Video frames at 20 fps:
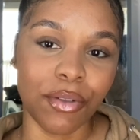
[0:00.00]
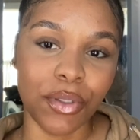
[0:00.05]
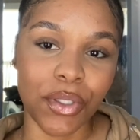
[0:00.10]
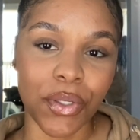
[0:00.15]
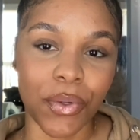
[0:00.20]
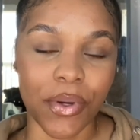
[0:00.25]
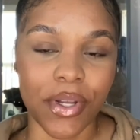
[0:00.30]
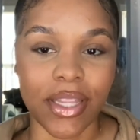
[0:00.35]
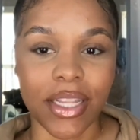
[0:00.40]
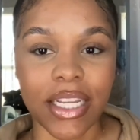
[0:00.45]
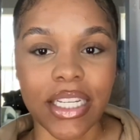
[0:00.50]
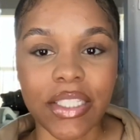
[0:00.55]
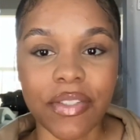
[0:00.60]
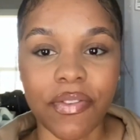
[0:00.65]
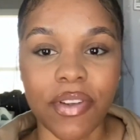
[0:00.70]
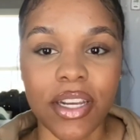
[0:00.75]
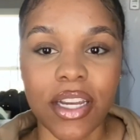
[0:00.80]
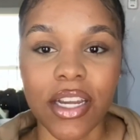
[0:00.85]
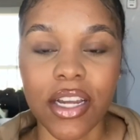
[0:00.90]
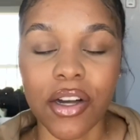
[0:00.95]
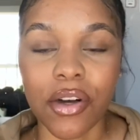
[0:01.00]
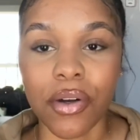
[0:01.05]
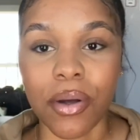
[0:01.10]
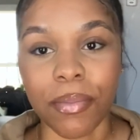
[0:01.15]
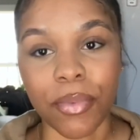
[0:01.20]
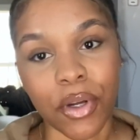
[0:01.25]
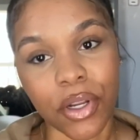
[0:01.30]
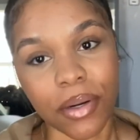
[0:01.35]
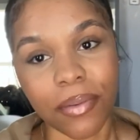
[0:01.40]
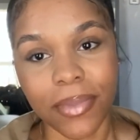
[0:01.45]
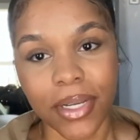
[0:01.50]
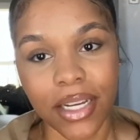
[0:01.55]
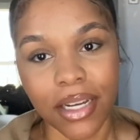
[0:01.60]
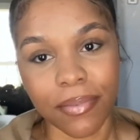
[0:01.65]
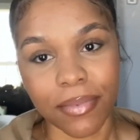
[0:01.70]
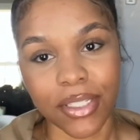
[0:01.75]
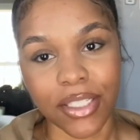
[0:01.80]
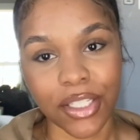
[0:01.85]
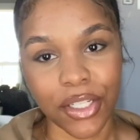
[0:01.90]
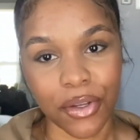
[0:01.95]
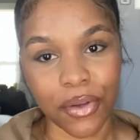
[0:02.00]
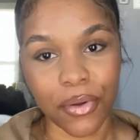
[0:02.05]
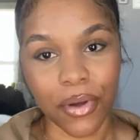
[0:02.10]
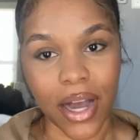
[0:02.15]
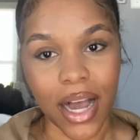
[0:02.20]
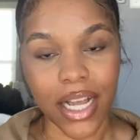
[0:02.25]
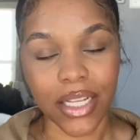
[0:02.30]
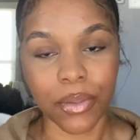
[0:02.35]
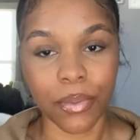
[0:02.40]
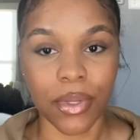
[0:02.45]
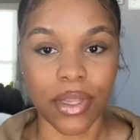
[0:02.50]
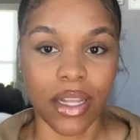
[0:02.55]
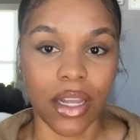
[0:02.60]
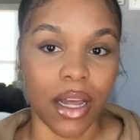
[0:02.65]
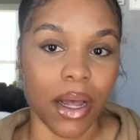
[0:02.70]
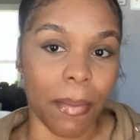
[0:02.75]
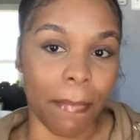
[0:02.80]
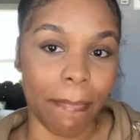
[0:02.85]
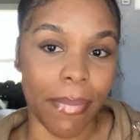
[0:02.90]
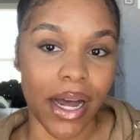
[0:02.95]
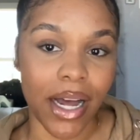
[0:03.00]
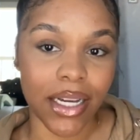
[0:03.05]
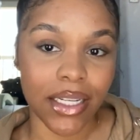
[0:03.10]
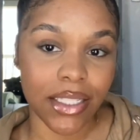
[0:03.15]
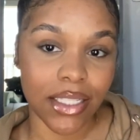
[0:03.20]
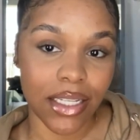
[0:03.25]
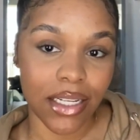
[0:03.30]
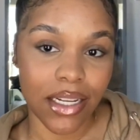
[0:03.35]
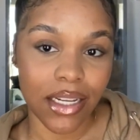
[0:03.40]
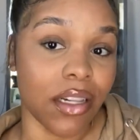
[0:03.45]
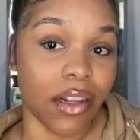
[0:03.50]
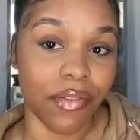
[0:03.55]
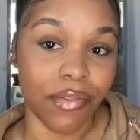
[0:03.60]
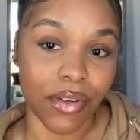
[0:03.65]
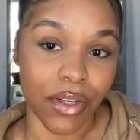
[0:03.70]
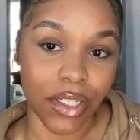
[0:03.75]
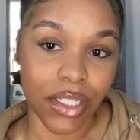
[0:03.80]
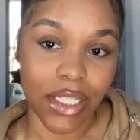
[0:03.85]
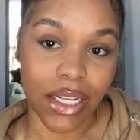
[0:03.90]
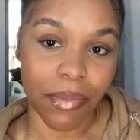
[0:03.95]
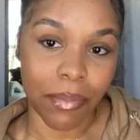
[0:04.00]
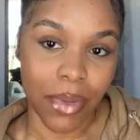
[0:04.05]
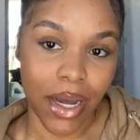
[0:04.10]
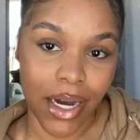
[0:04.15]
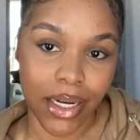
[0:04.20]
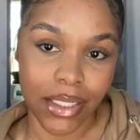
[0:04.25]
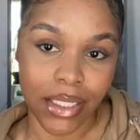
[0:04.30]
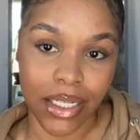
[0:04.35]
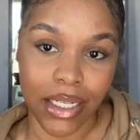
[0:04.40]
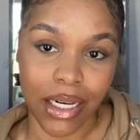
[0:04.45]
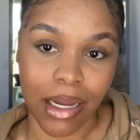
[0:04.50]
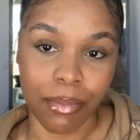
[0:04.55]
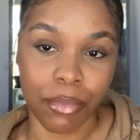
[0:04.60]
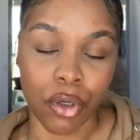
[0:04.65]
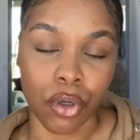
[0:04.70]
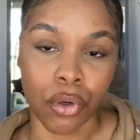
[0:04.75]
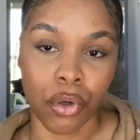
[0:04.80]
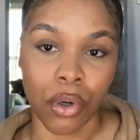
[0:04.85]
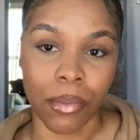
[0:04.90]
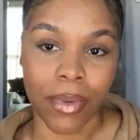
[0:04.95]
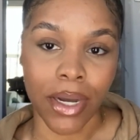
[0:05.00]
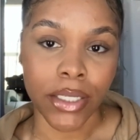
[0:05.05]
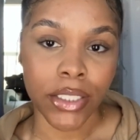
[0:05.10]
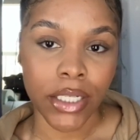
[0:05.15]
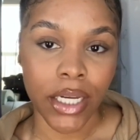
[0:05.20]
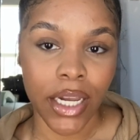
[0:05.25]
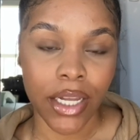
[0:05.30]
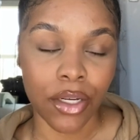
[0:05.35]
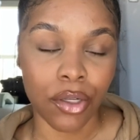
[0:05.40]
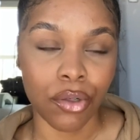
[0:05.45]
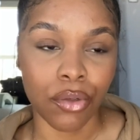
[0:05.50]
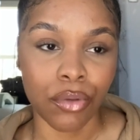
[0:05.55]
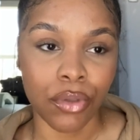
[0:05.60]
So in this video I'm gonna be coming to you guys with an unboxing, the first unboxing I'm doing on my channel.